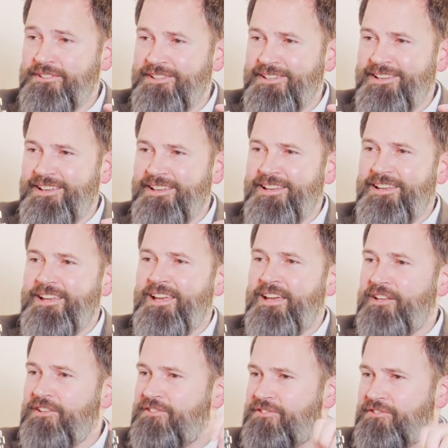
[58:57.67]
and
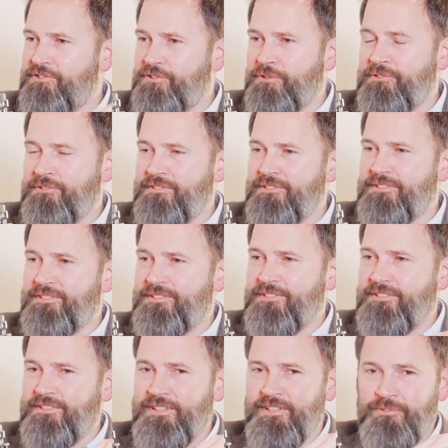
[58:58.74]
a student
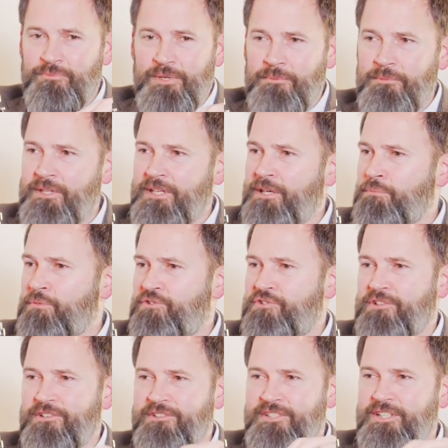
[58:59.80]
is maybe an
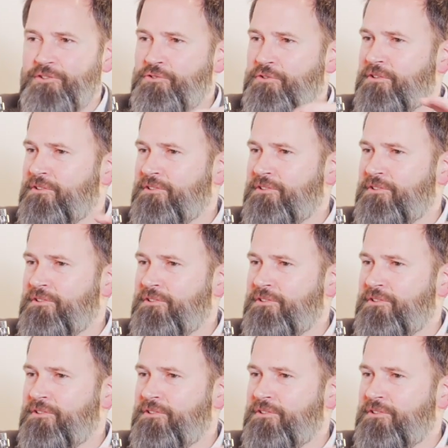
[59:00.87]
immature teacher or